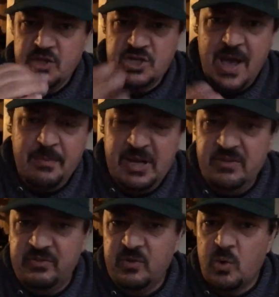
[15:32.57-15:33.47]

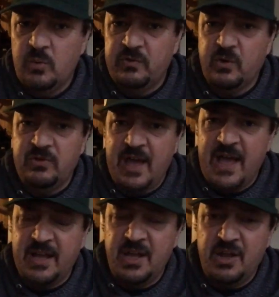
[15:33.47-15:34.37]
Japanese Zeros are
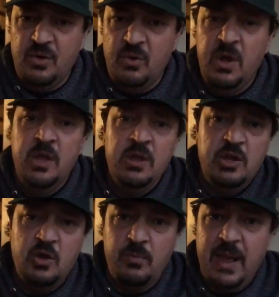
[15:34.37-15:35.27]
attacking you.
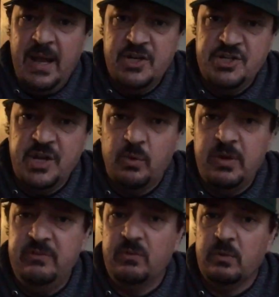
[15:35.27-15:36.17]
You're managing
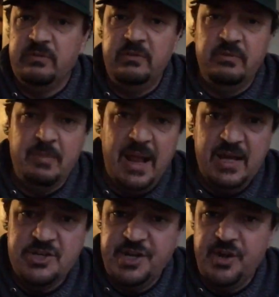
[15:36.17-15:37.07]
resources,
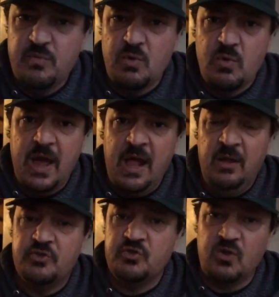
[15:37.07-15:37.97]
managing your
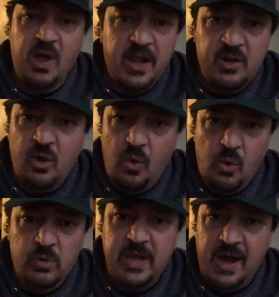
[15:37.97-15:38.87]
morale, trying to
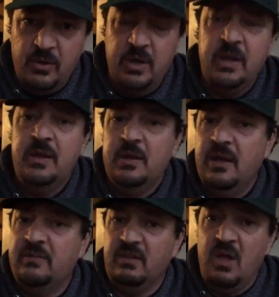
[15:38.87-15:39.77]
hold out
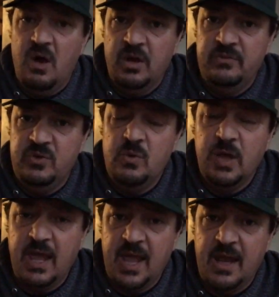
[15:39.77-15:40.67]
as long as you
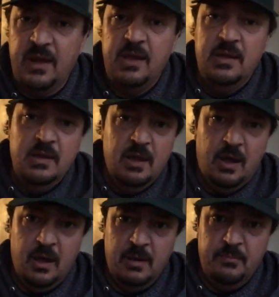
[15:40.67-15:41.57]
can.
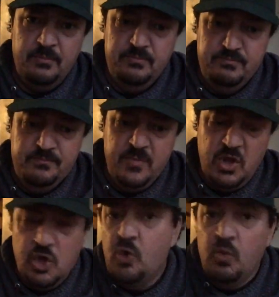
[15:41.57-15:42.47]
Uh,
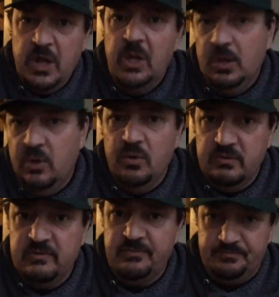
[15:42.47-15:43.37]
you will
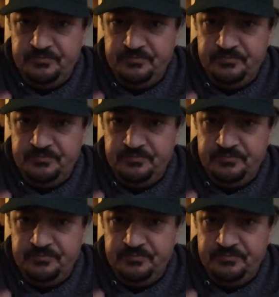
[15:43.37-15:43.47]
lose.